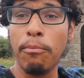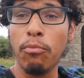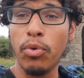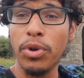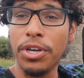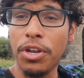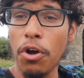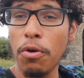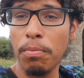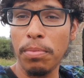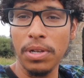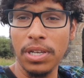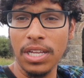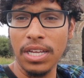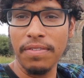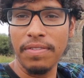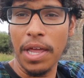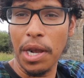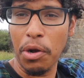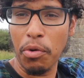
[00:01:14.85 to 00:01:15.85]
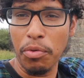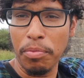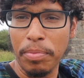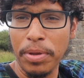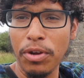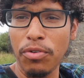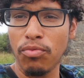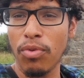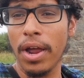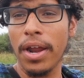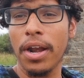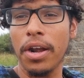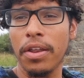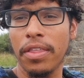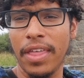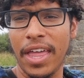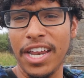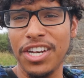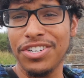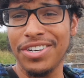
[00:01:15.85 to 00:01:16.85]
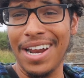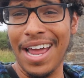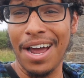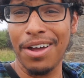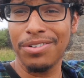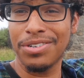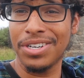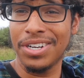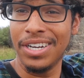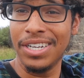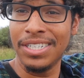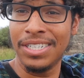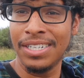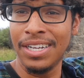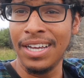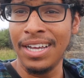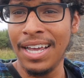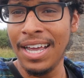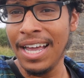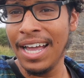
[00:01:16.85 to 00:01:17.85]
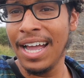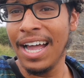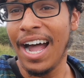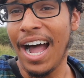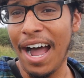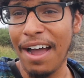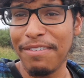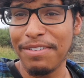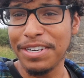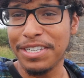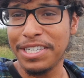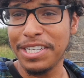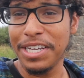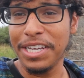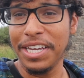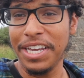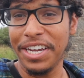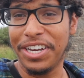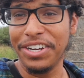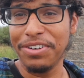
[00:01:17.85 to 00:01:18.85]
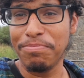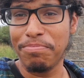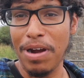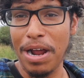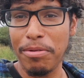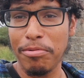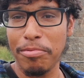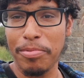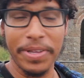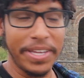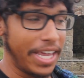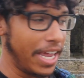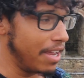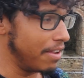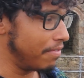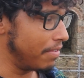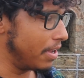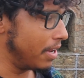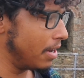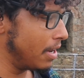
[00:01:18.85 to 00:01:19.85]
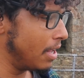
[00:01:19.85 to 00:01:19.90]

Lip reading: We don't believe that it would be right under the engine house because obviously it could probably cave in.